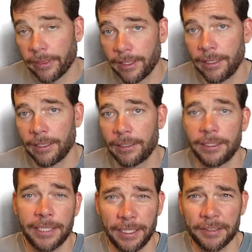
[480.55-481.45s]
thing, and
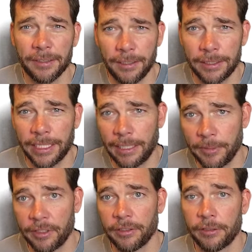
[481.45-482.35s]
it takes a long
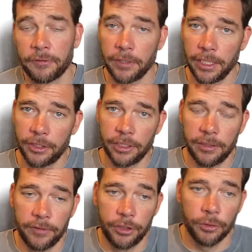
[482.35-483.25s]
time to search for each
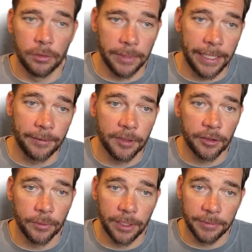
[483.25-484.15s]
individual route.
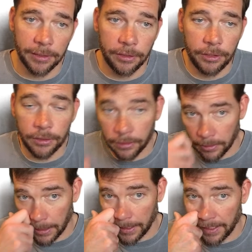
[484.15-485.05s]
So what I'm going to
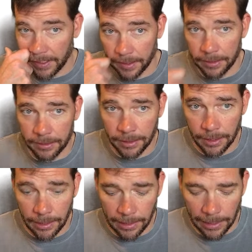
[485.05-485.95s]
do is
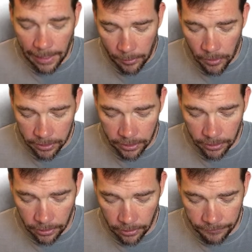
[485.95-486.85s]
I want to
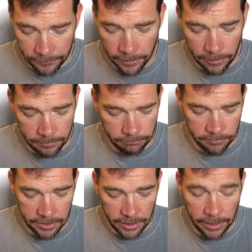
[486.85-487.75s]
go from,
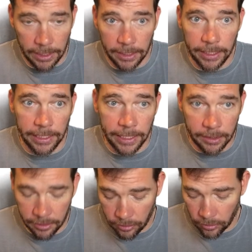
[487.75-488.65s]
say,
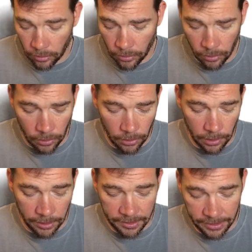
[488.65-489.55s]
LAX
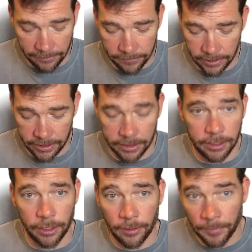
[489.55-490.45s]
or San
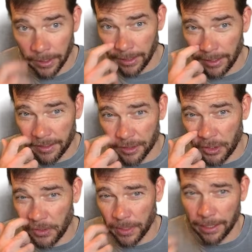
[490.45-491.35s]
Francisco. These are
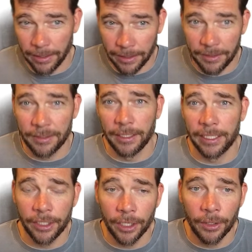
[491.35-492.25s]
two areas that
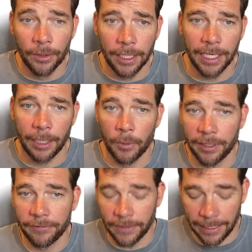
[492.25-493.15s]
I know I
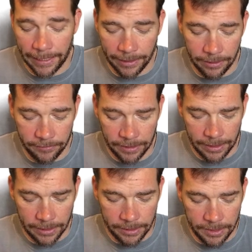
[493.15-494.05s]
want to fly out of.
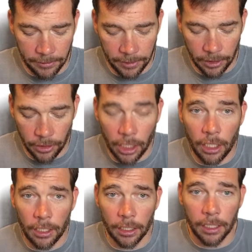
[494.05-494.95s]
Let's say I want to go to
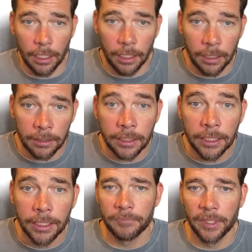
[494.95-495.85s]
Hong Kong.
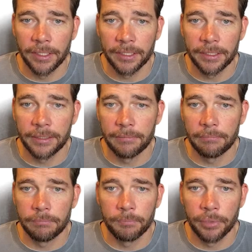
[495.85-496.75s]
Let's
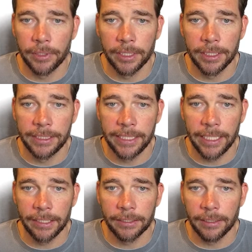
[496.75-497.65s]
put in a
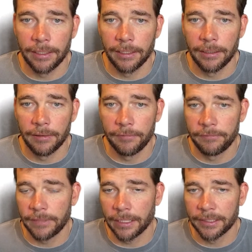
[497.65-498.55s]
date
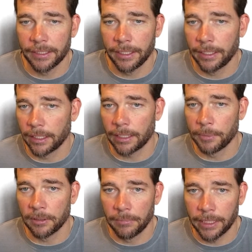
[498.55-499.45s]
of, I'll say in a
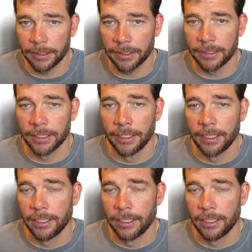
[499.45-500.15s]
couple of months,